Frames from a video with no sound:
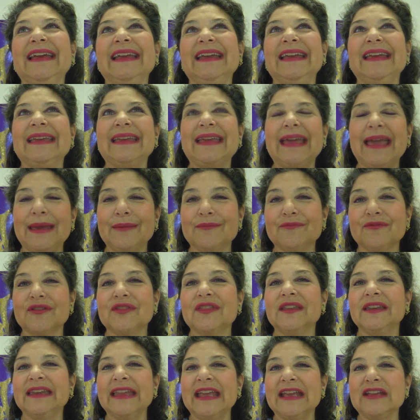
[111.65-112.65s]
He came for
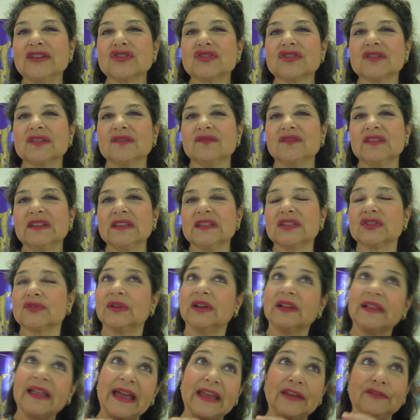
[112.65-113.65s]
the nation of
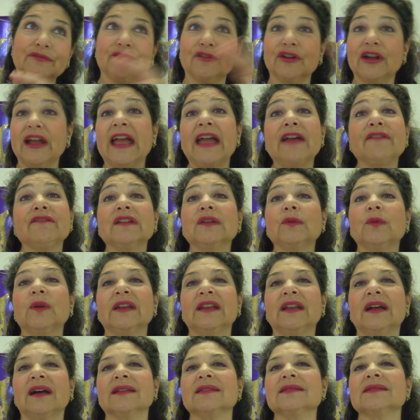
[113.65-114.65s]
Israel and for
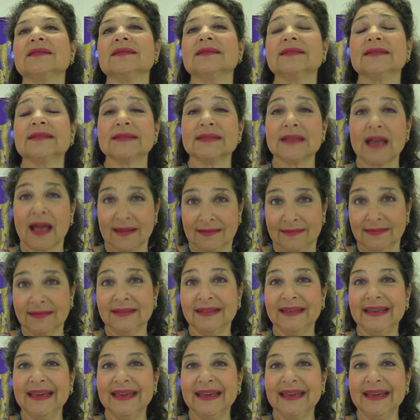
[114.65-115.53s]
everyone under the sun.